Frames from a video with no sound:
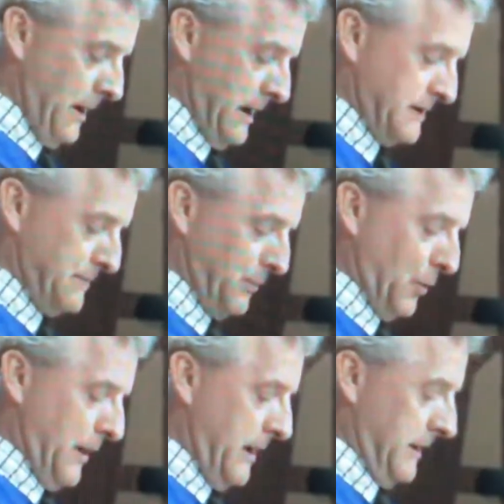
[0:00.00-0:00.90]

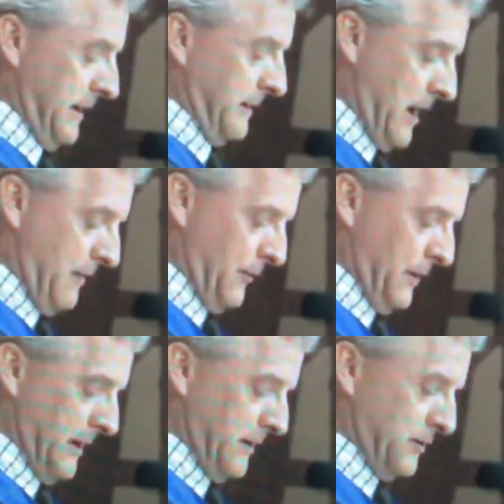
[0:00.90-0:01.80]
exploring and uncovering the